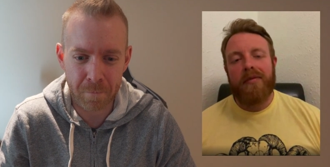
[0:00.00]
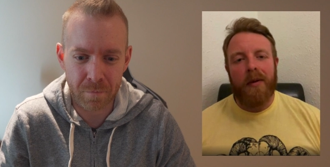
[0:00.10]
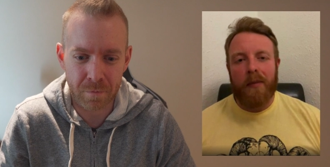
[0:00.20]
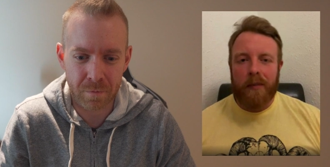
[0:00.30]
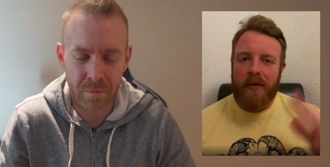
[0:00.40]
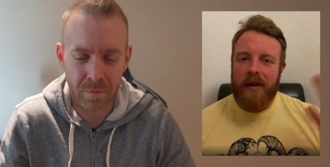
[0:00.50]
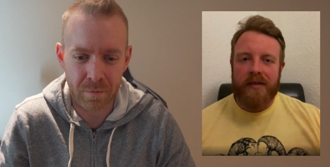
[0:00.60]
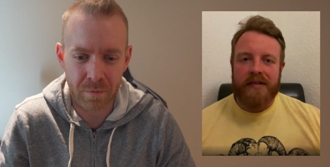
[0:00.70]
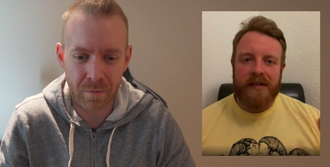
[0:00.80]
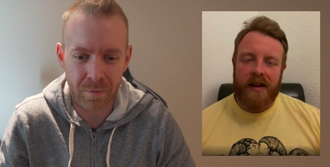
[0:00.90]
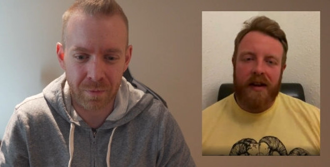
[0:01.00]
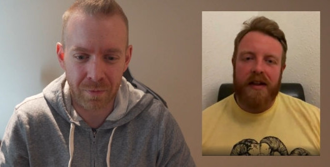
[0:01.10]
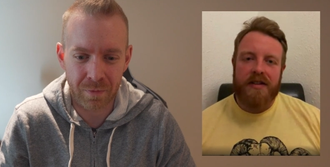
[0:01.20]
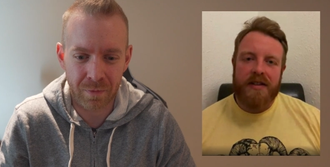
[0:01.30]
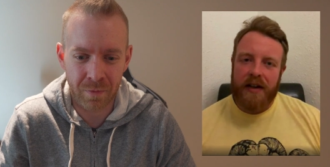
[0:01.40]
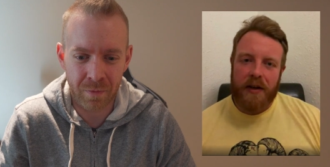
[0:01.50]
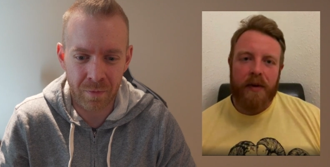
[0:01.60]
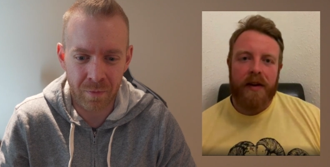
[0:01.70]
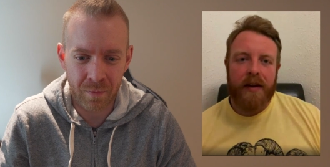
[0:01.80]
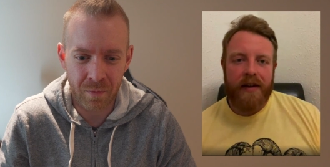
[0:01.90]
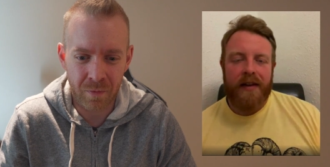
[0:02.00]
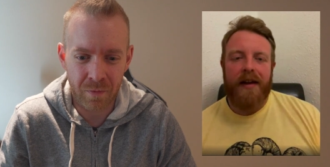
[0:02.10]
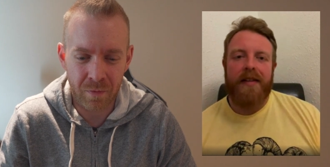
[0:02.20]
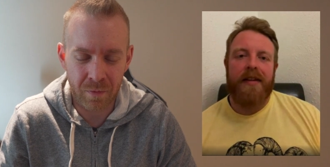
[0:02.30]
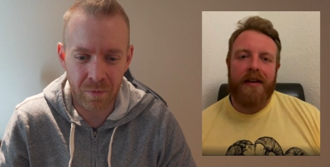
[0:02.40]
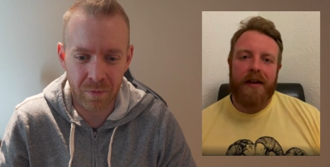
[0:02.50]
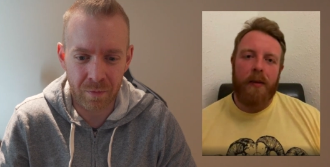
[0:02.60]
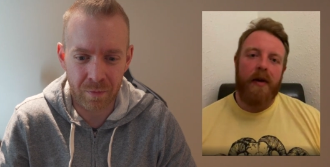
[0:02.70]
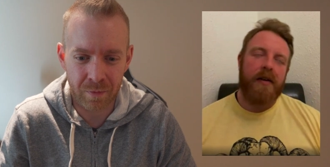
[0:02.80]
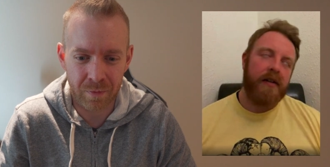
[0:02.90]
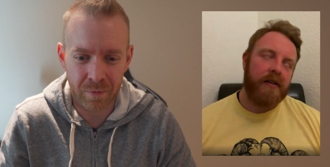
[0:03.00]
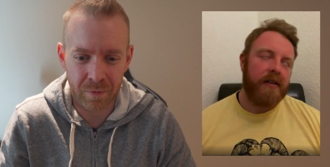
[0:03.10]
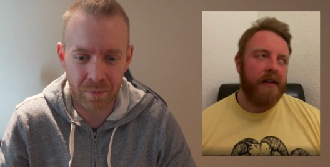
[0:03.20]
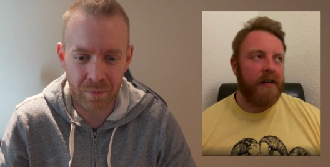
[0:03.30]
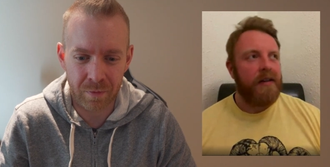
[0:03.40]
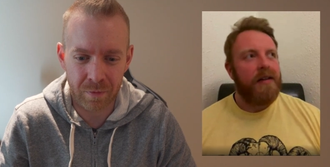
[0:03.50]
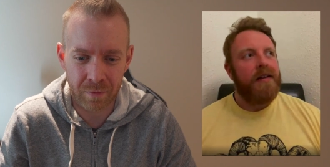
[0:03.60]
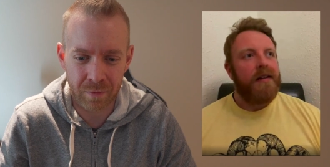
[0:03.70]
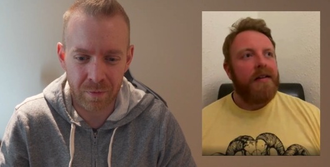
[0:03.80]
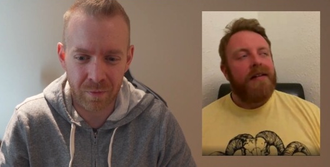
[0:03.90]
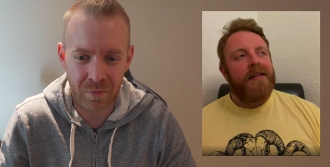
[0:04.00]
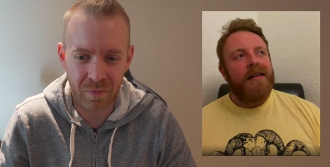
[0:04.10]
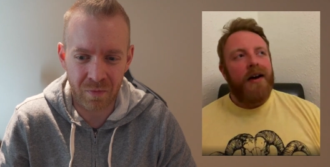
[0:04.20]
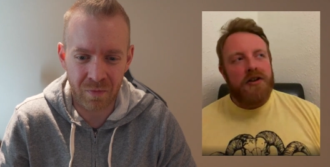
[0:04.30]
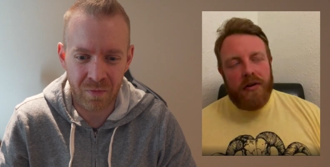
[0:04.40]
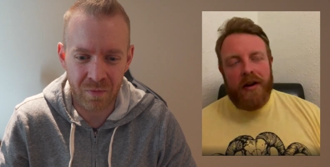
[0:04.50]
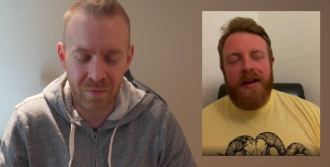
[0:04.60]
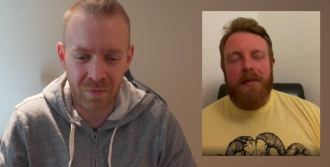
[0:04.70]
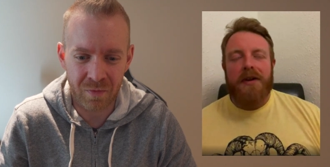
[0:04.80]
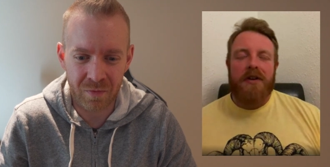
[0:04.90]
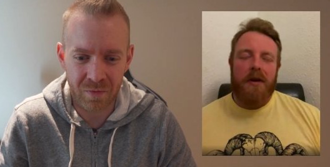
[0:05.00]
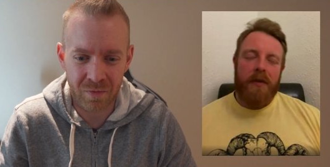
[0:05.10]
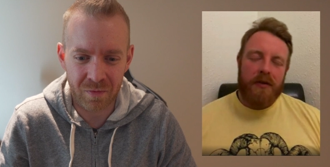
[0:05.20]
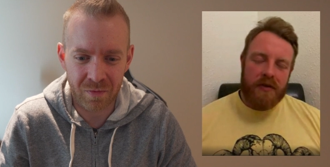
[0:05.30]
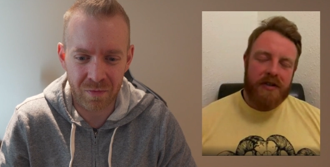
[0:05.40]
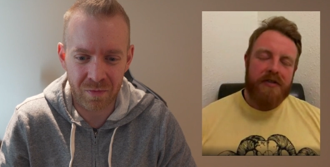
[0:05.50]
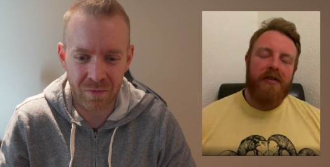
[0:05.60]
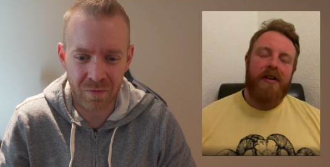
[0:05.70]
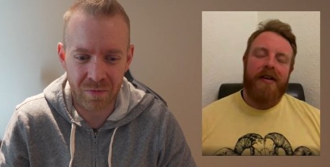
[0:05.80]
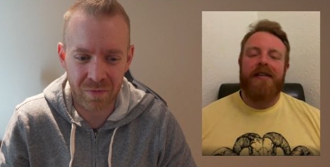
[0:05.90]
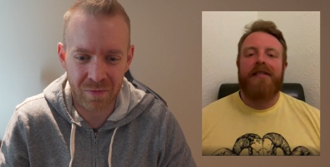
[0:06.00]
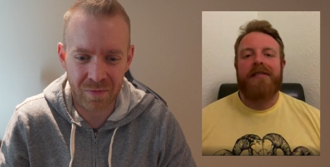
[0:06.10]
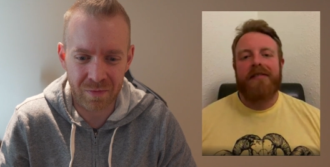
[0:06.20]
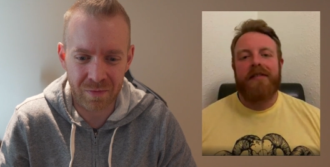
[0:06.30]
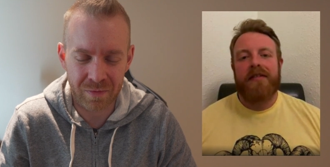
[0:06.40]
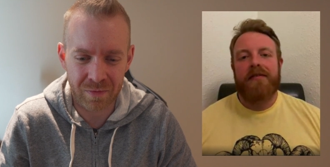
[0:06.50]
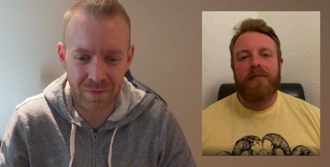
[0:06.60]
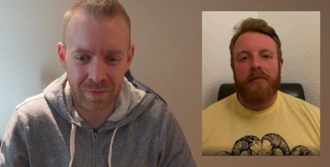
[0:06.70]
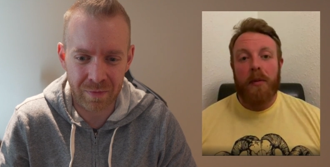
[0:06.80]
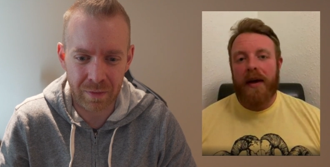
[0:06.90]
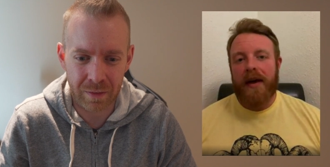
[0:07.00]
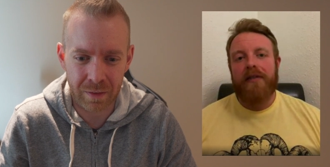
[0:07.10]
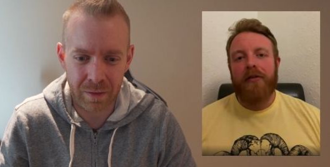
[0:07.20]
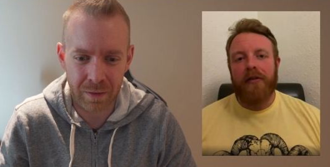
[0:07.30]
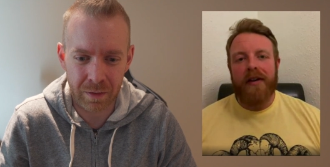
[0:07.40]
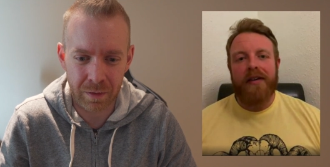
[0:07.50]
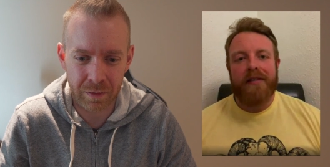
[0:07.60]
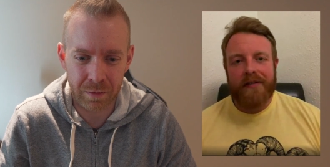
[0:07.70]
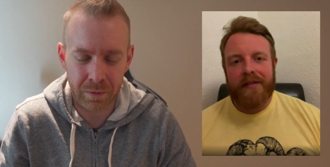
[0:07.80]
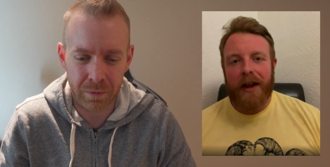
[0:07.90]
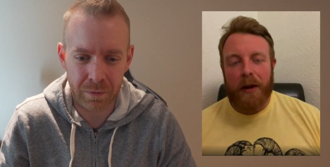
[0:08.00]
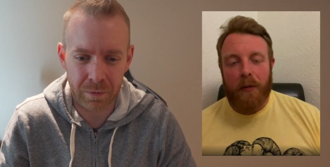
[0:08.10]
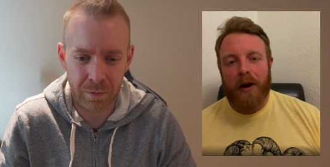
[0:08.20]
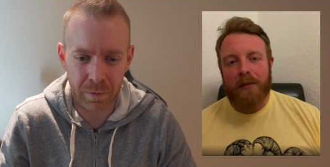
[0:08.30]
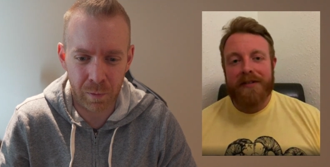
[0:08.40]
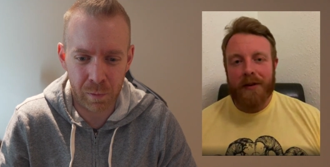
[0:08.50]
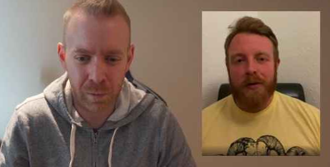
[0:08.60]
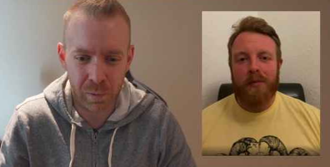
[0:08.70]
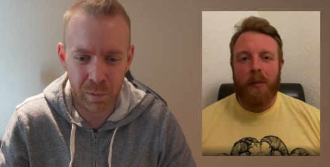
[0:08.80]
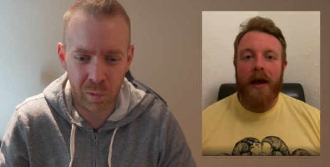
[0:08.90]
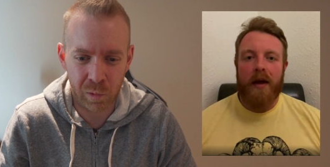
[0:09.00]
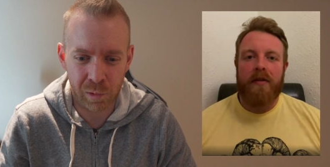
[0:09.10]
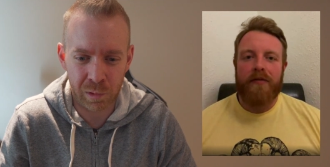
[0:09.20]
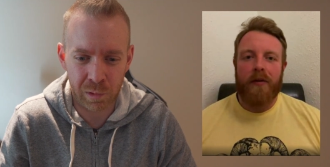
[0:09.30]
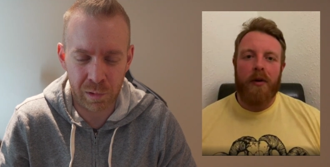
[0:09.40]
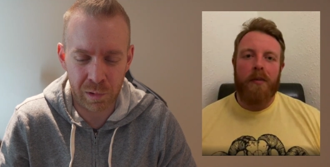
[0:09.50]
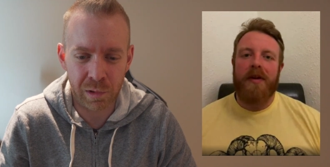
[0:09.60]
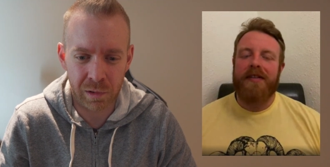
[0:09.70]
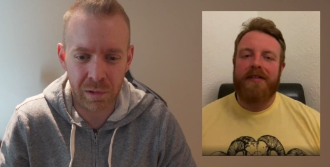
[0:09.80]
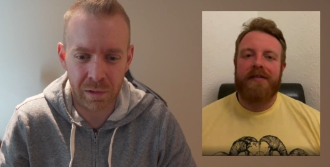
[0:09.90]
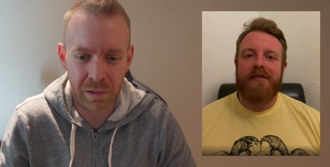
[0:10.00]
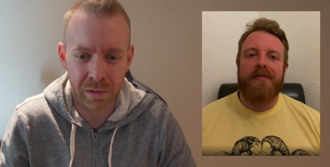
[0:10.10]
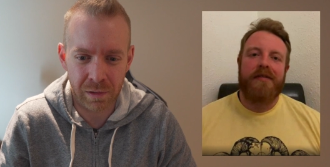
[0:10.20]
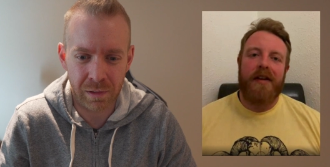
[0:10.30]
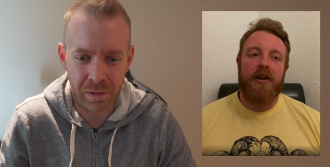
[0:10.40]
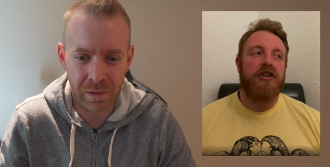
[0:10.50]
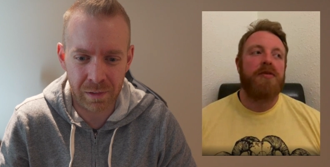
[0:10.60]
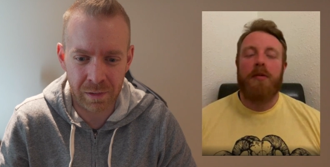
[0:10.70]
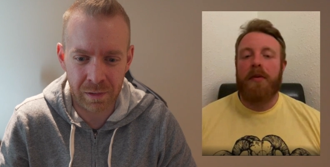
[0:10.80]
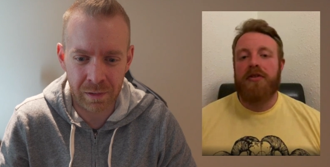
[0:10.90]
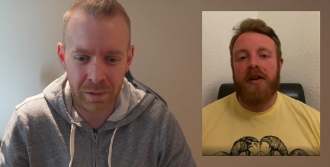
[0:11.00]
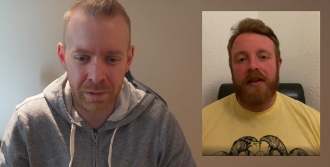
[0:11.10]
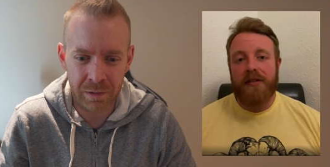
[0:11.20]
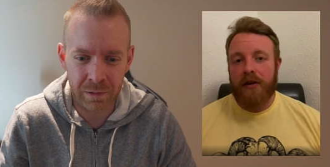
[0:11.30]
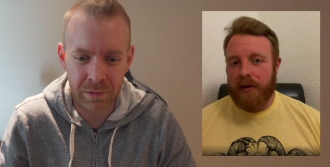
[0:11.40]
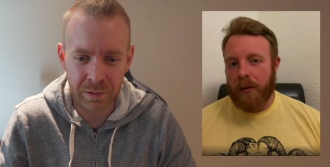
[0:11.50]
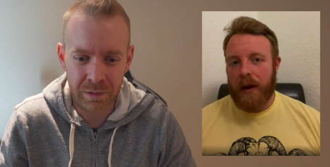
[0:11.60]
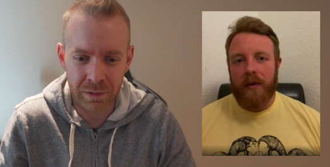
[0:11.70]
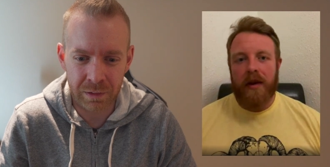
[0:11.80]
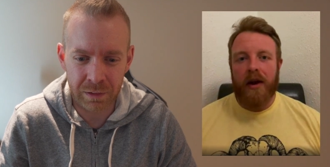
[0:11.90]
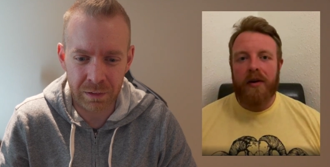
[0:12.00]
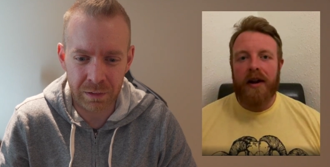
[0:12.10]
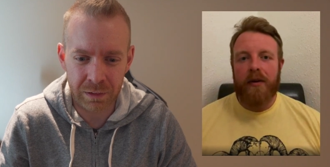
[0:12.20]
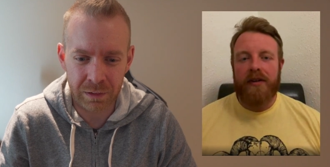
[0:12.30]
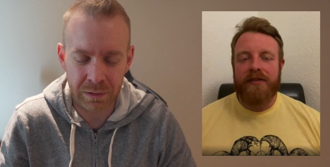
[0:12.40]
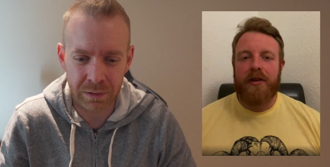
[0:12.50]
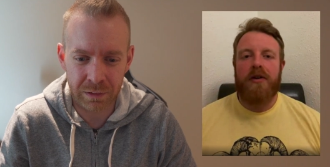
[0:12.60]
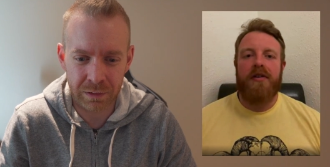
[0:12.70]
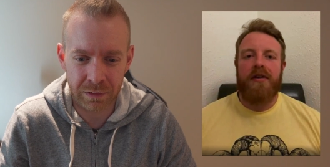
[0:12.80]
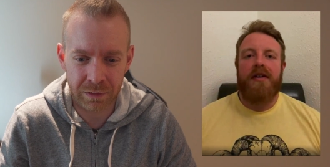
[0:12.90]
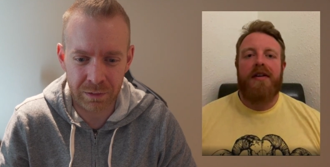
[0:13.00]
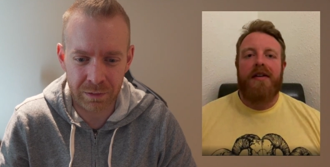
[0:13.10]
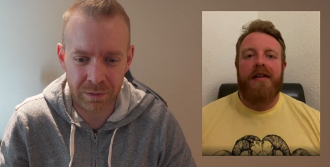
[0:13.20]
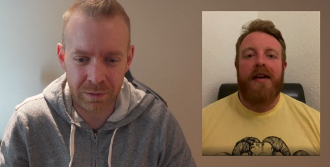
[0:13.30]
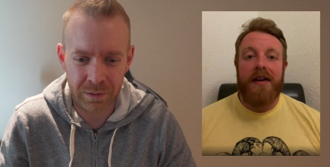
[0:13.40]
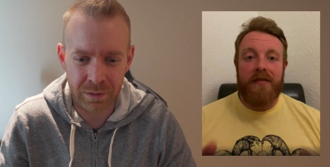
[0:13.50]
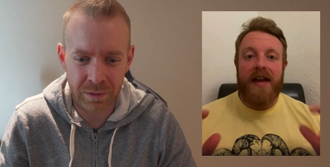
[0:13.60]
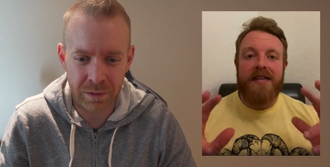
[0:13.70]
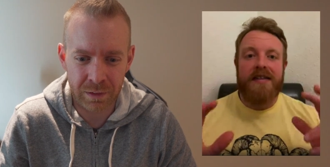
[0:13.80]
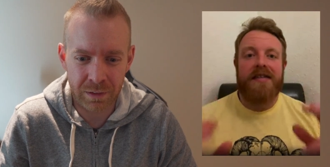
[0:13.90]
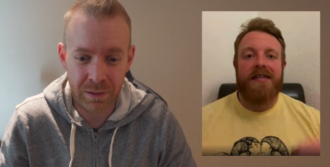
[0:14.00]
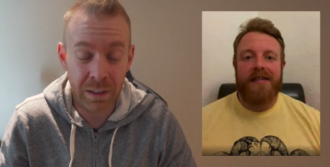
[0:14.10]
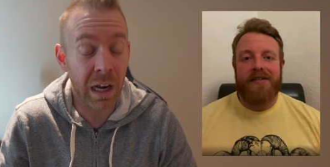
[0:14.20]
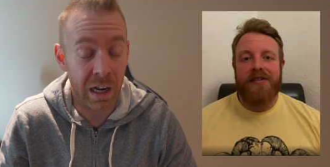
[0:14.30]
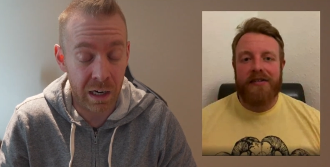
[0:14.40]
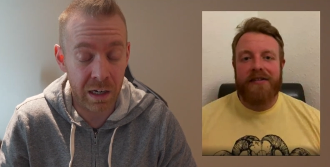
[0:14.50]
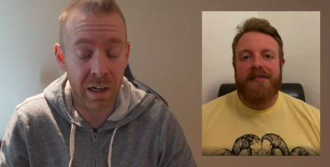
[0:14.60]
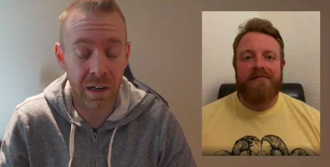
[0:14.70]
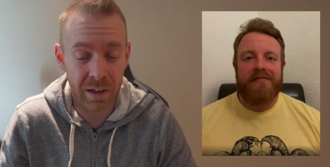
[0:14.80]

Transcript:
Speaker 1: like previously, like last year, I'd have been looking at that thinking about, oh, I've got to hydrate, make sure I get my nutrition right and, and prepare for it. Don't get me wrong, I'm still preparing for it, but it's I could just put my trainers on and away we go now. It's not an event. It's yeah. just